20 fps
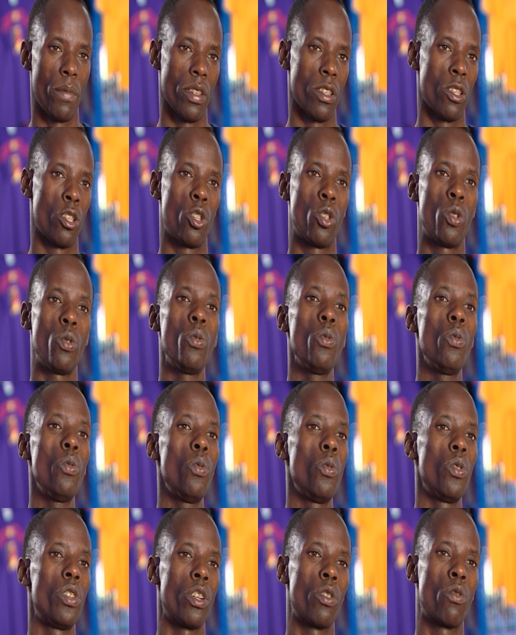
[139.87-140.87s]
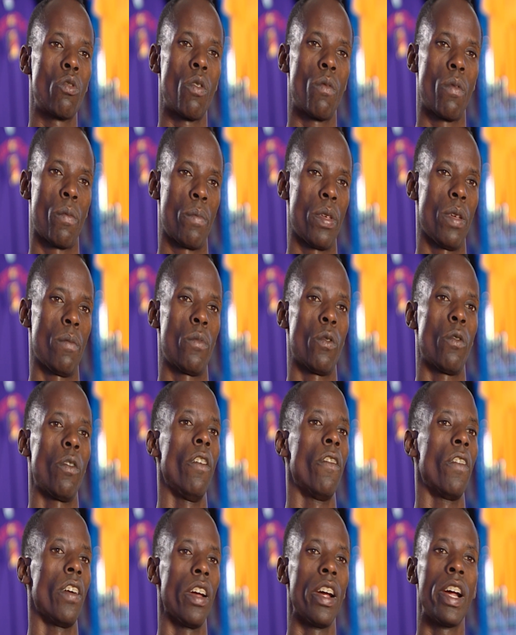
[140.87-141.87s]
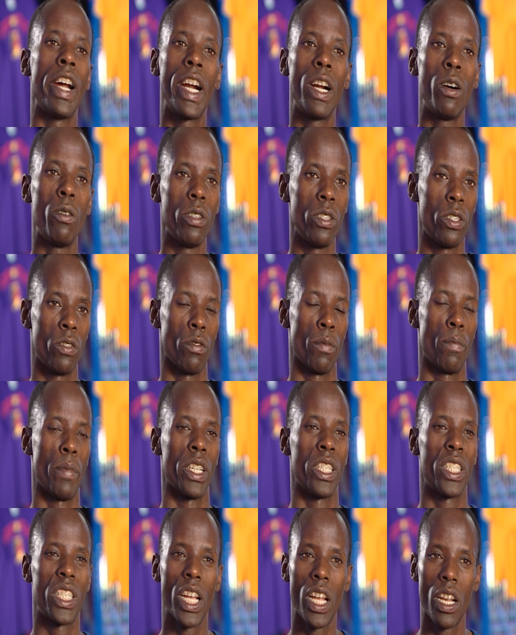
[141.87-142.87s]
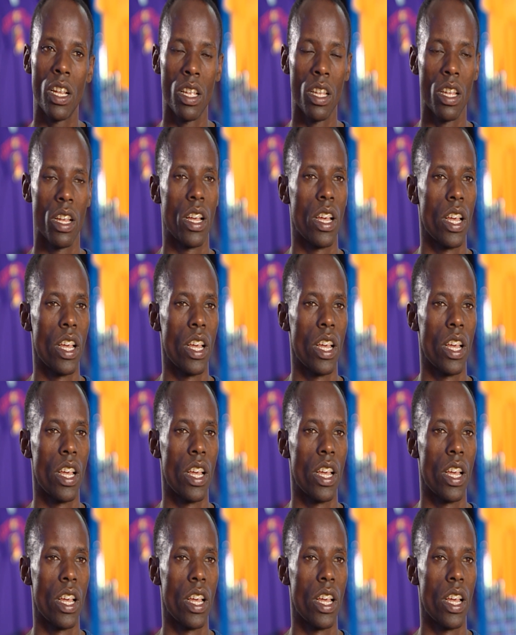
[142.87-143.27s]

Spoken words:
a huge group of people with arrows, with machete.